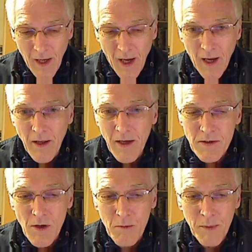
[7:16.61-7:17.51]
And
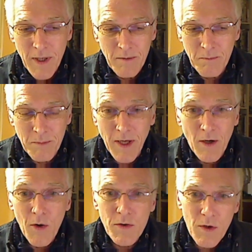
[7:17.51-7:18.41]
that's not been
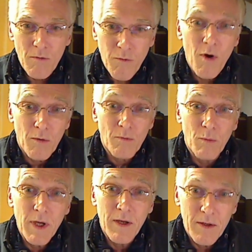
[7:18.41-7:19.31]
because of what
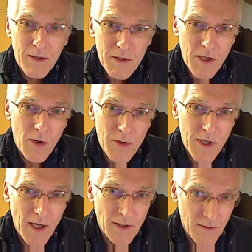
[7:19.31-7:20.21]
we, the
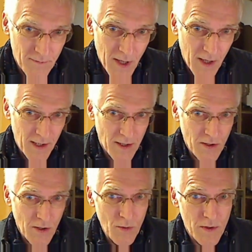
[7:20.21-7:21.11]
association, have done
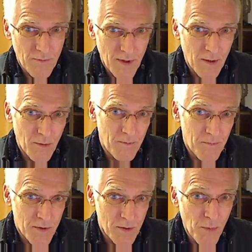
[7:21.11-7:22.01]
exclusively. We've
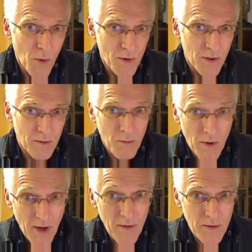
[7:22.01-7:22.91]
supported
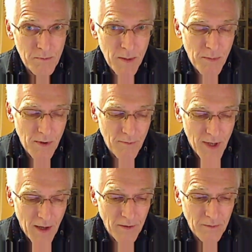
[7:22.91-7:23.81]
what other people have
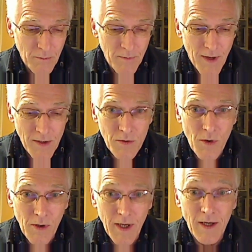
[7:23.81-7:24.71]
done, and we've had
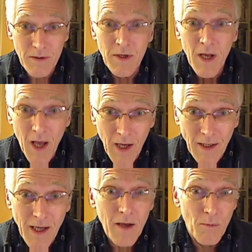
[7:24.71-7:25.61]
strong links
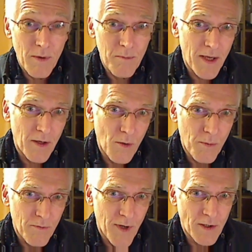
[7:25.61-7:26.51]
again with medical
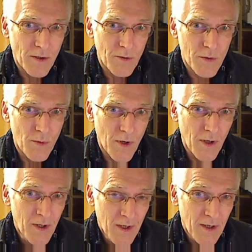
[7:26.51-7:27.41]
professionals who
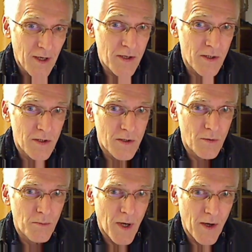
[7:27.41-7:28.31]
are listened to
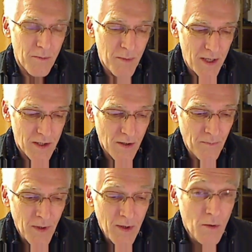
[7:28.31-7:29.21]
by the media.
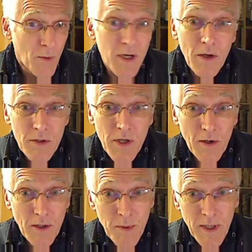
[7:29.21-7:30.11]
We
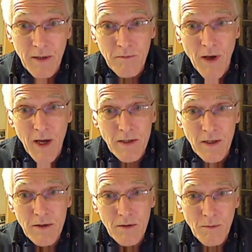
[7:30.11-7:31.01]
started being
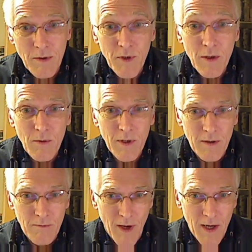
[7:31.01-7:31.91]
invited, and we're frequently
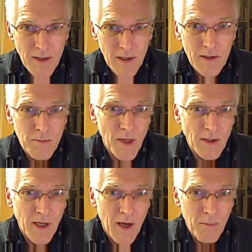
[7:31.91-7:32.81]
invited,
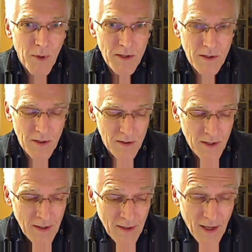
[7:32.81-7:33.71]
especially our president
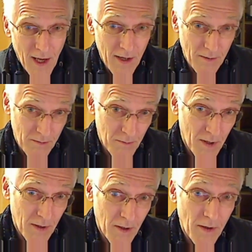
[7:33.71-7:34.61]
and
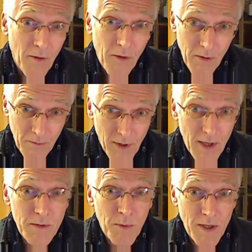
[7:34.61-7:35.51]
uh, another
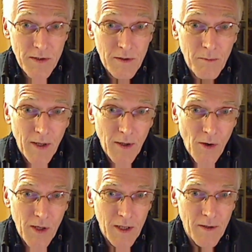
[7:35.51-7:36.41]
vice president, my
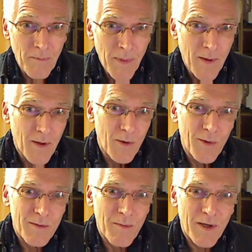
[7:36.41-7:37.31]
colleague,
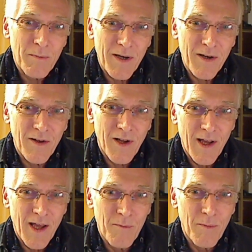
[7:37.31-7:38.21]
who is much better than
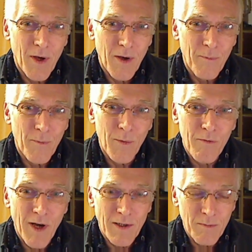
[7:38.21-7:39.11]
I am uh, with
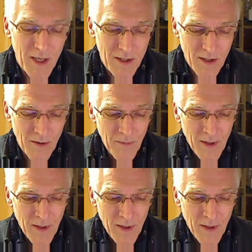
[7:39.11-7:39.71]
French media.